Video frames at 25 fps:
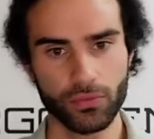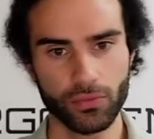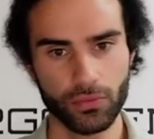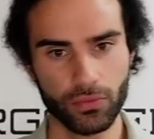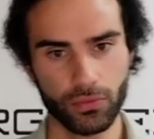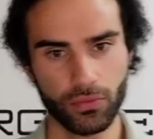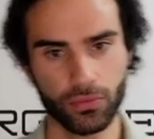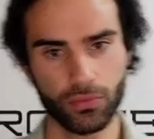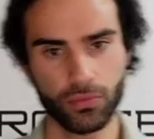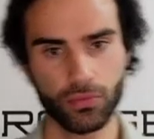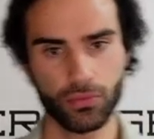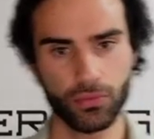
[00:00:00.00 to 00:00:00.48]

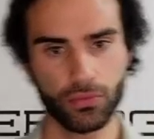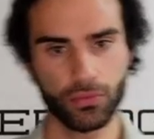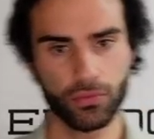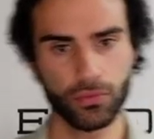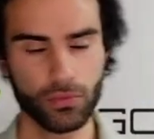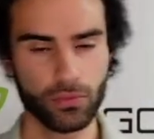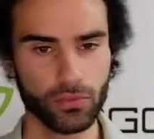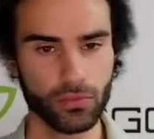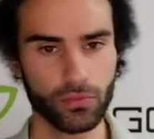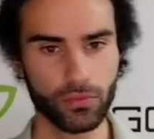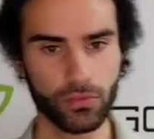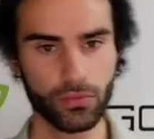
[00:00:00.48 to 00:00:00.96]

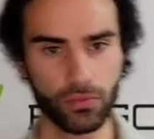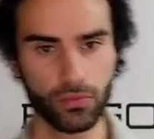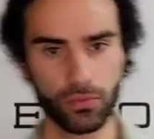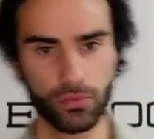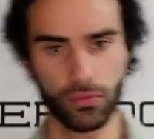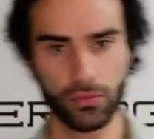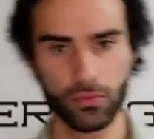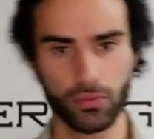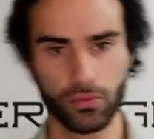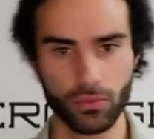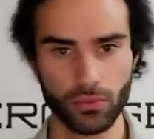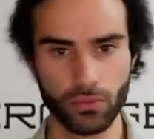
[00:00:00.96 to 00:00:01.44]

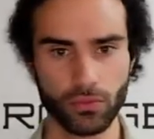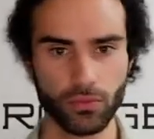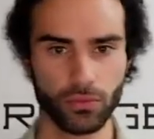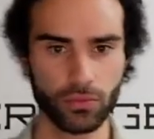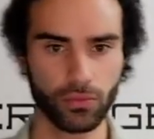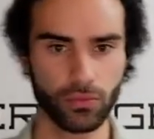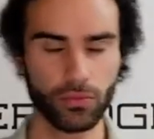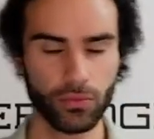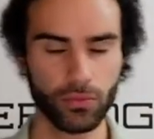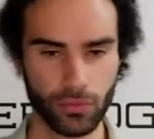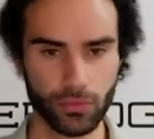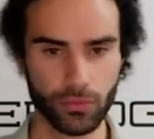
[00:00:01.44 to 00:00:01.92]

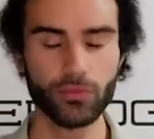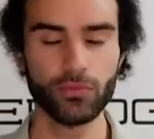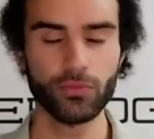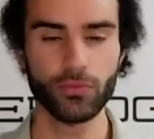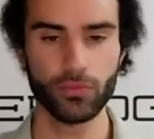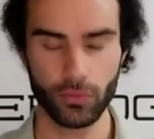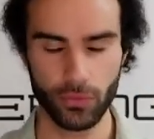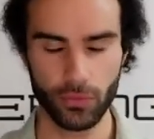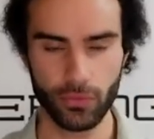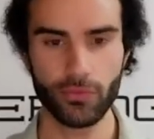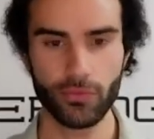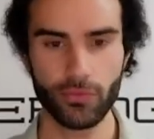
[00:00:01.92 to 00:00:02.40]

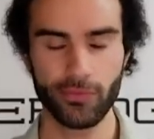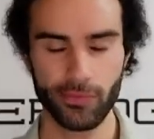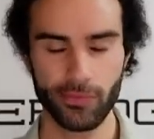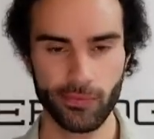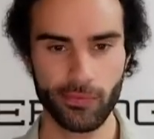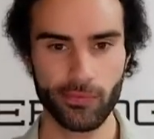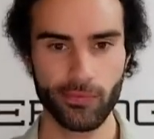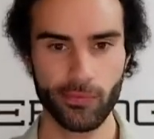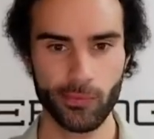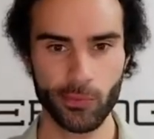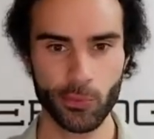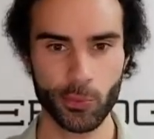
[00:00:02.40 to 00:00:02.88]

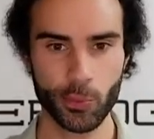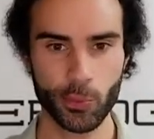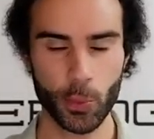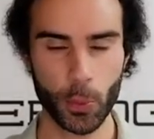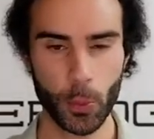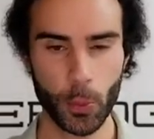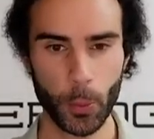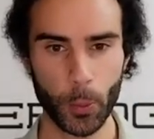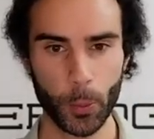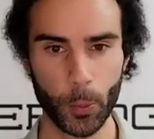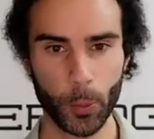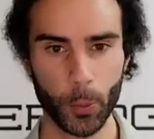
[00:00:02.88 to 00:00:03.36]

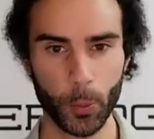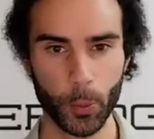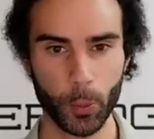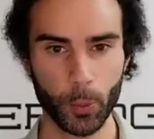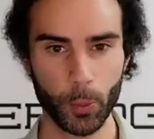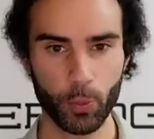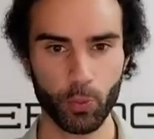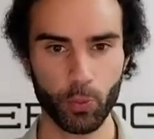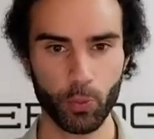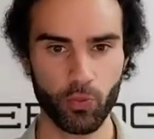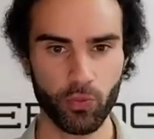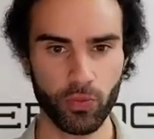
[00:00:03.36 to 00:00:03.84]

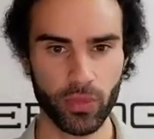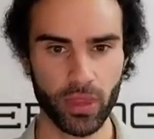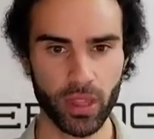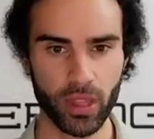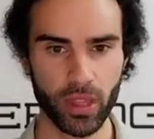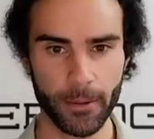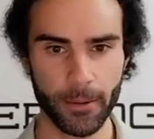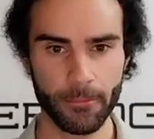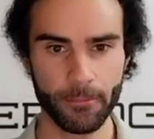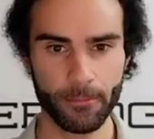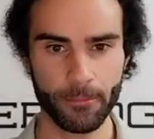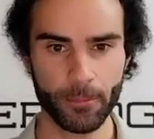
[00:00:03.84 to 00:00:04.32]

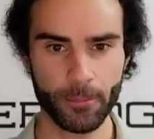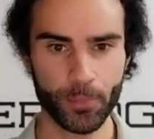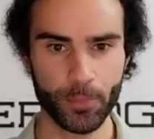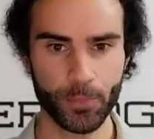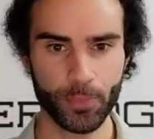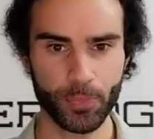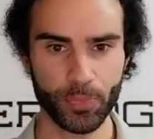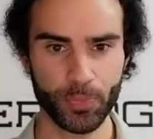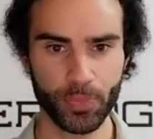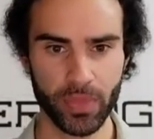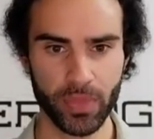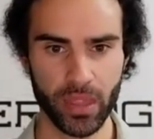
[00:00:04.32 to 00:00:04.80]

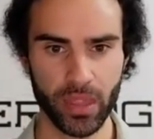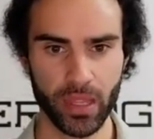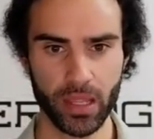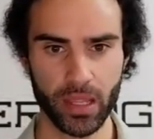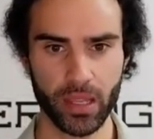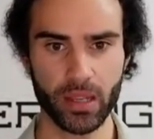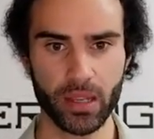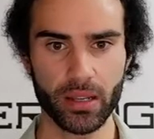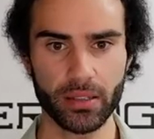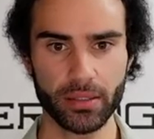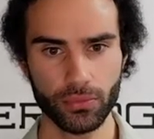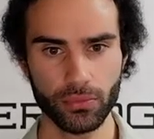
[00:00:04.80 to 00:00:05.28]

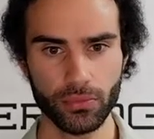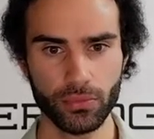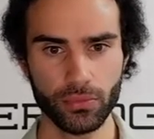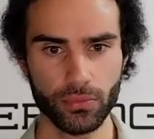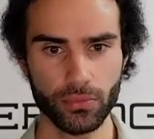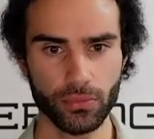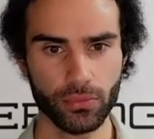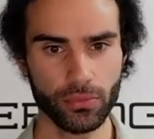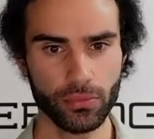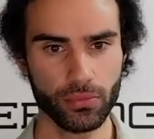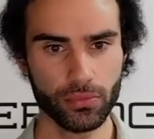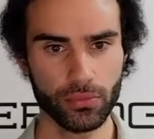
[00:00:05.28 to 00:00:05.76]

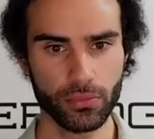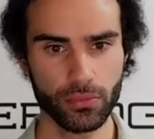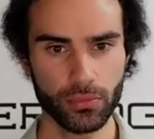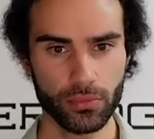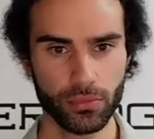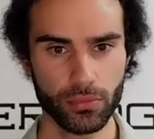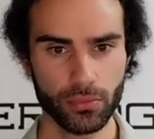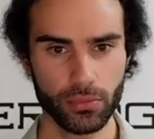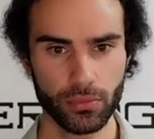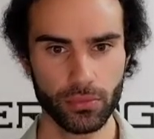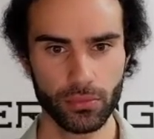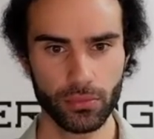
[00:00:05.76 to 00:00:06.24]

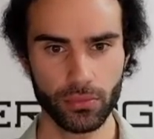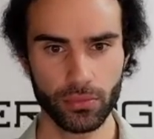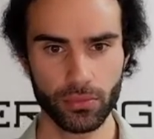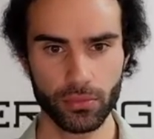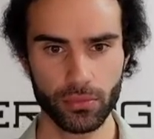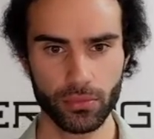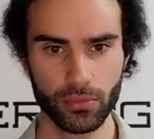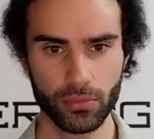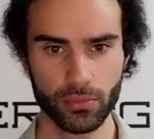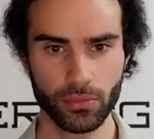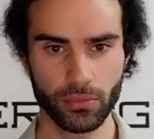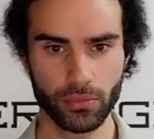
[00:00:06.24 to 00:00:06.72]

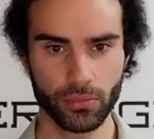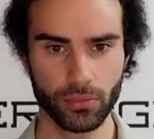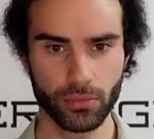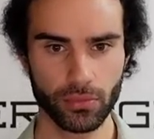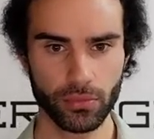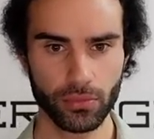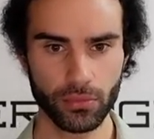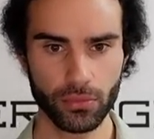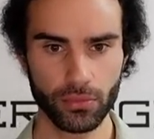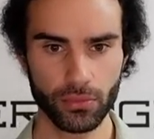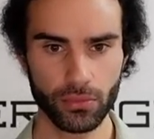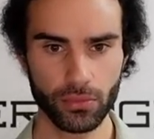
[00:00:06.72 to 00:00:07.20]

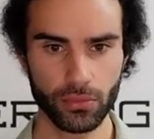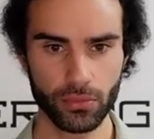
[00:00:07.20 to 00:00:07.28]
The person shown says nothing.